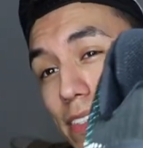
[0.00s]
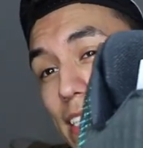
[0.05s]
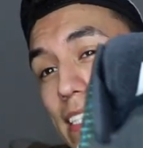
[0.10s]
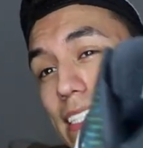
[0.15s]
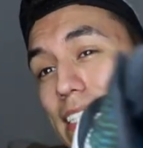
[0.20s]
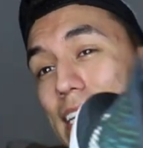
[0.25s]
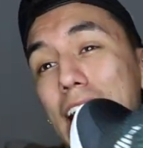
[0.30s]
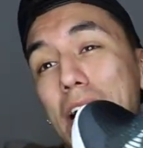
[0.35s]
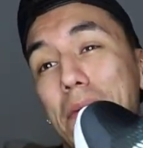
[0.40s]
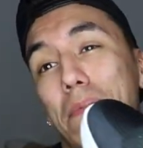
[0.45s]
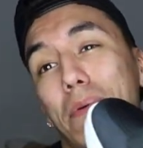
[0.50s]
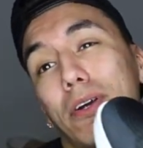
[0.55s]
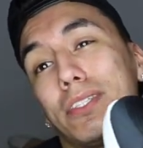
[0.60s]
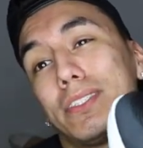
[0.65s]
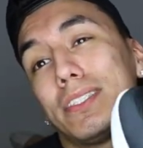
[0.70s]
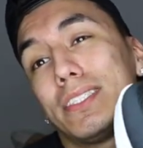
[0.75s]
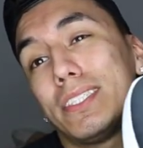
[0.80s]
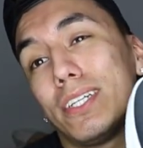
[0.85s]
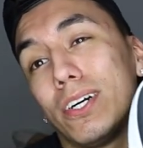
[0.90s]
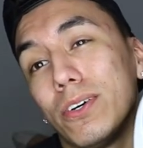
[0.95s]
it? Because I
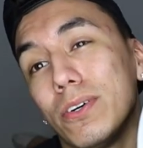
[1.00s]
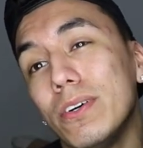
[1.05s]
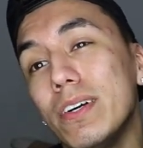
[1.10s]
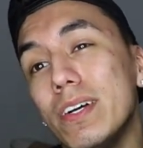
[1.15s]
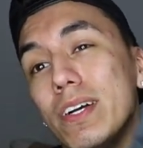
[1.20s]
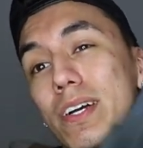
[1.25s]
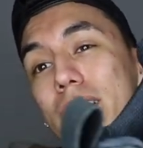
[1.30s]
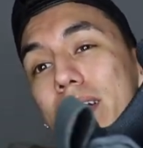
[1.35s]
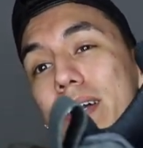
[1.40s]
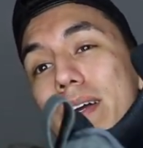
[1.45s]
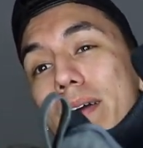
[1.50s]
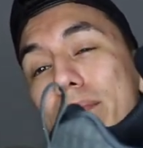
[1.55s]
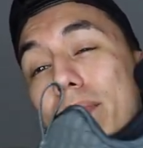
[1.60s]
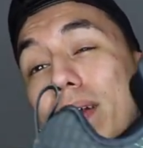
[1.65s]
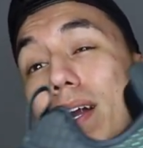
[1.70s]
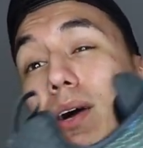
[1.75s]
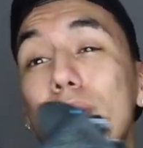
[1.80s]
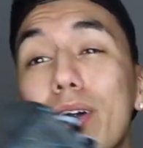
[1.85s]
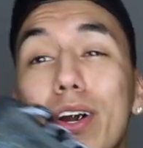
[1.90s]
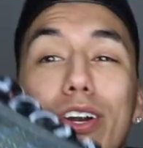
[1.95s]
personally don't.
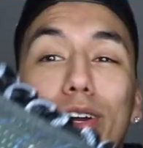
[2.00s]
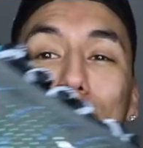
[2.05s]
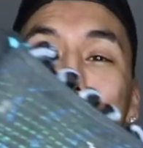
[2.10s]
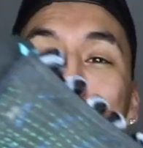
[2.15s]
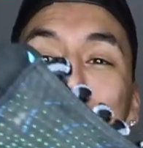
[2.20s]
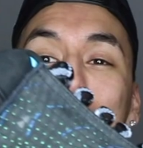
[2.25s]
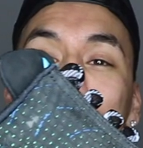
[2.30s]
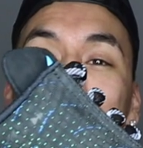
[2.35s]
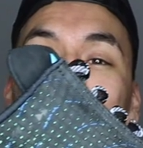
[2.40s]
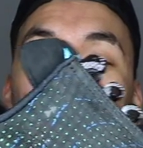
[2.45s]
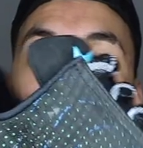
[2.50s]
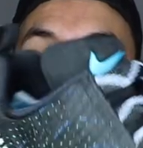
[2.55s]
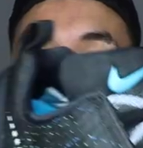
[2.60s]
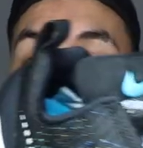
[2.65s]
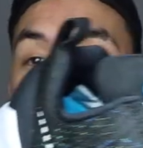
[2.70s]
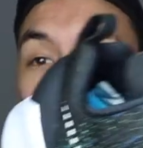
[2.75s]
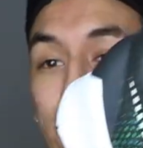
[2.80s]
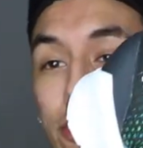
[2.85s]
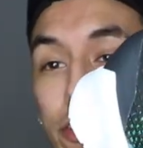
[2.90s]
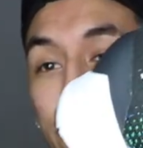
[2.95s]
But I want to know what you guys
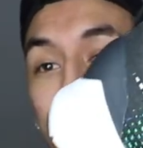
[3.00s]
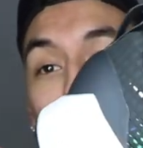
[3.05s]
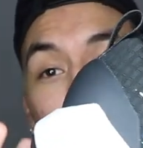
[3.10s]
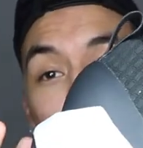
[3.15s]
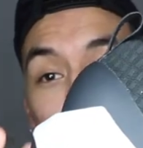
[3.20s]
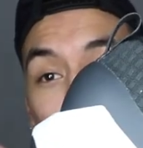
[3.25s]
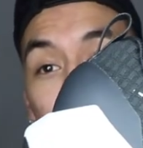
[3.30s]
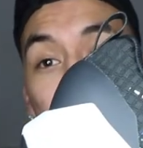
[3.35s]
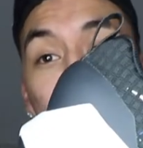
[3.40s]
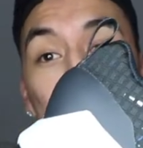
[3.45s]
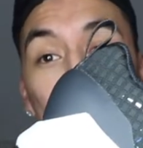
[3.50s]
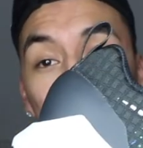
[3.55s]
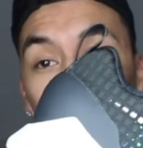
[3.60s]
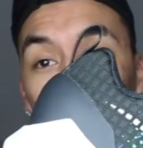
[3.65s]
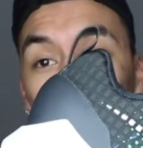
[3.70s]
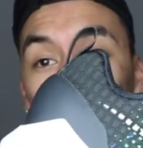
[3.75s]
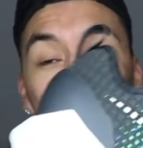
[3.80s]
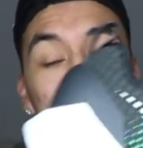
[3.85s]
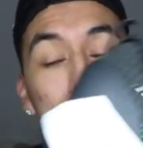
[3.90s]
think. Do you guys like the colors?